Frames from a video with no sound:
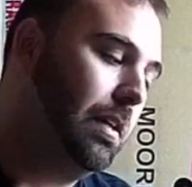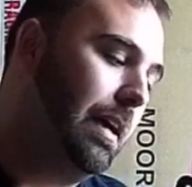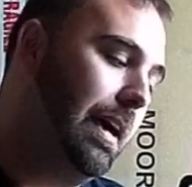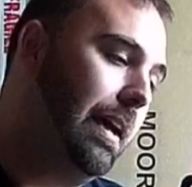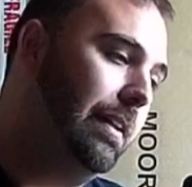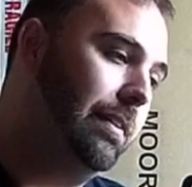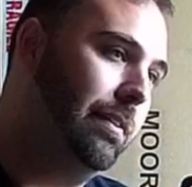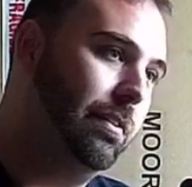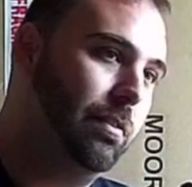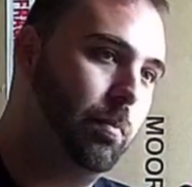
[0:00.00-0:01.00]

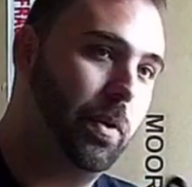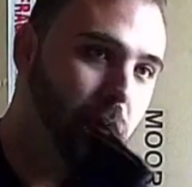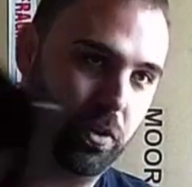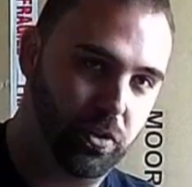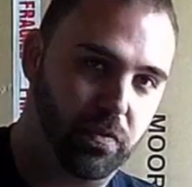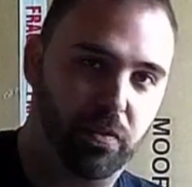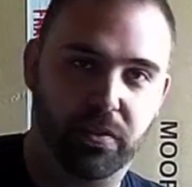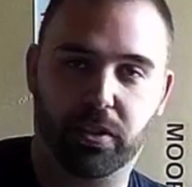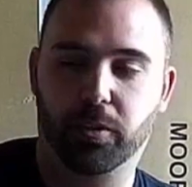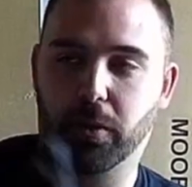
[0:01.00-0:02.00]
And because of
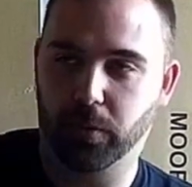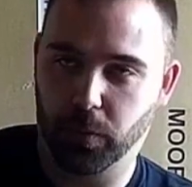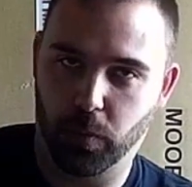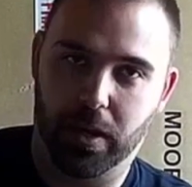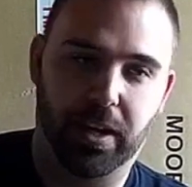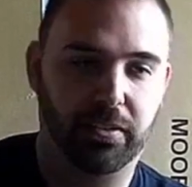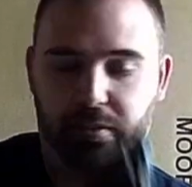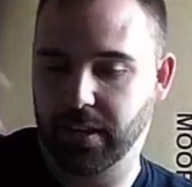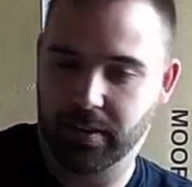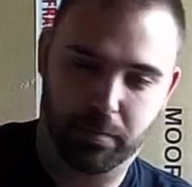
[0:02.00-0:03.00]
obviously the multiple waves
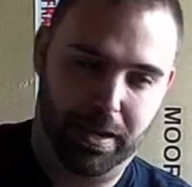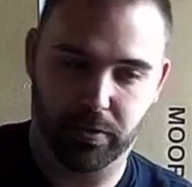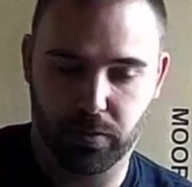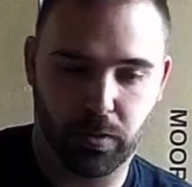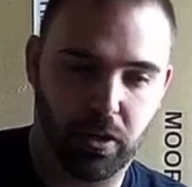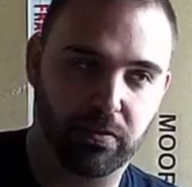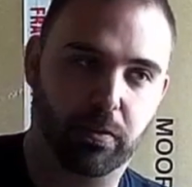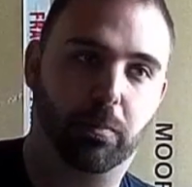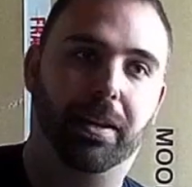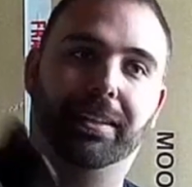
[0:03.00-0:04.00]
and air bouncing all over the
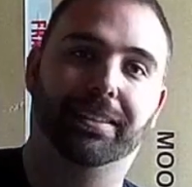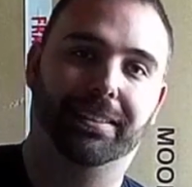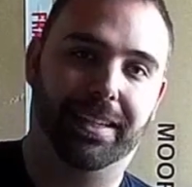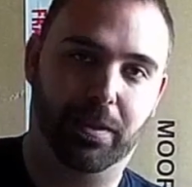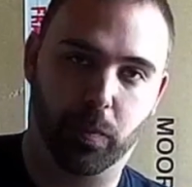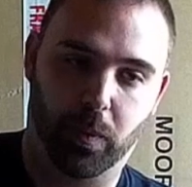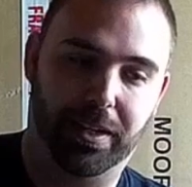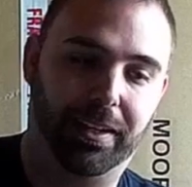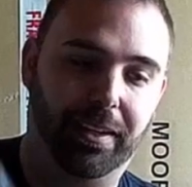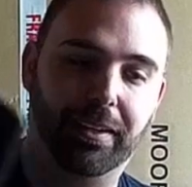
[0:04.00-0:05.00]
place, it
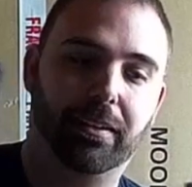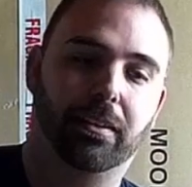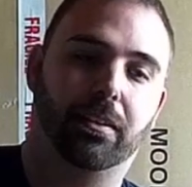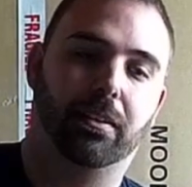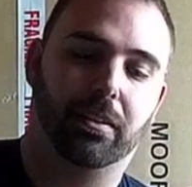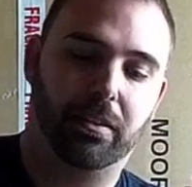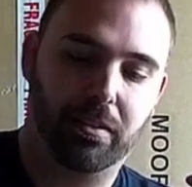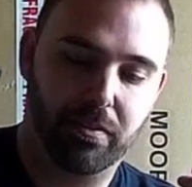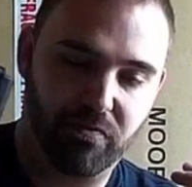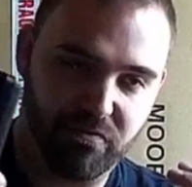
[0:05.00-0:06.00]
will
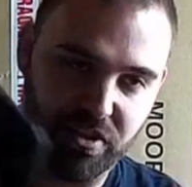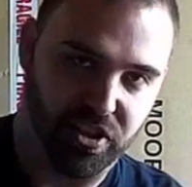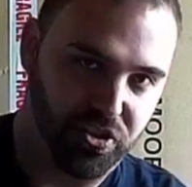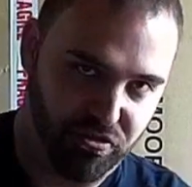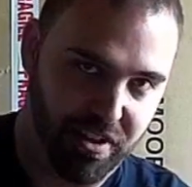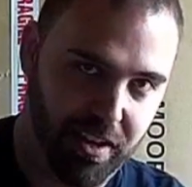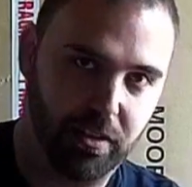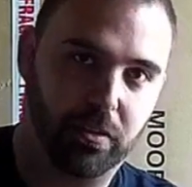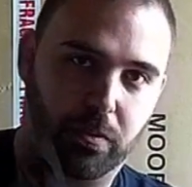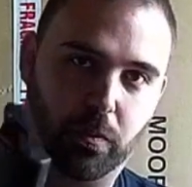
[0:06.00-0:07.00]

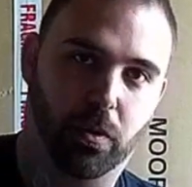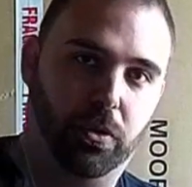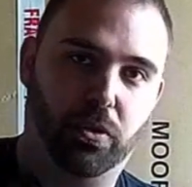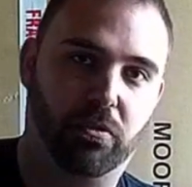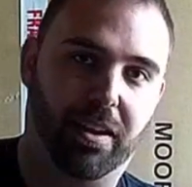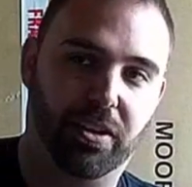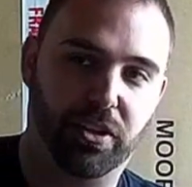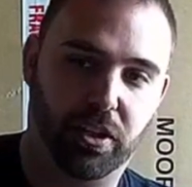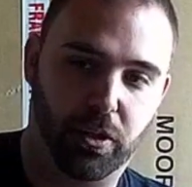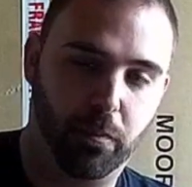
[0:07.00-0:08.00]
restrict what your
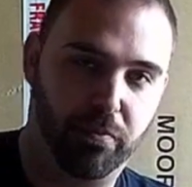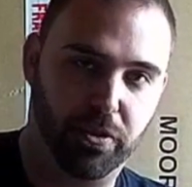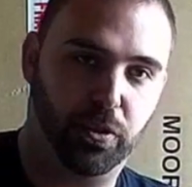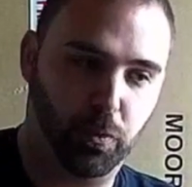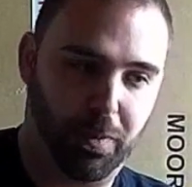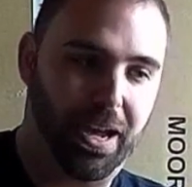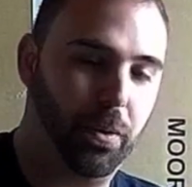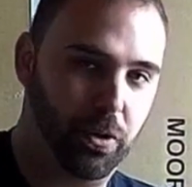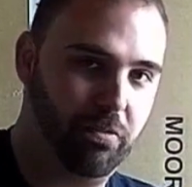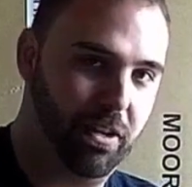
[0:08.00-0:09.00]
engine can produce, power
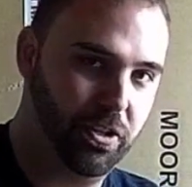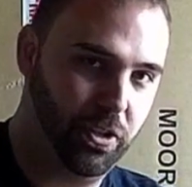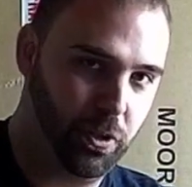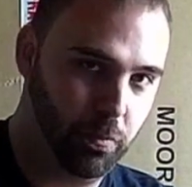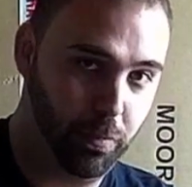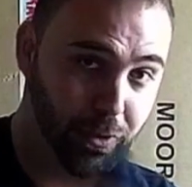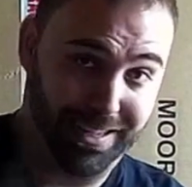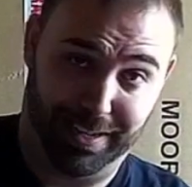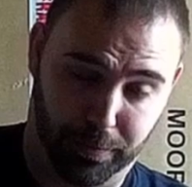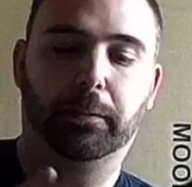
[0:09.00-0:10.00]
your engine can put
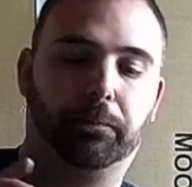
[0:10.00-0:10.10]
out.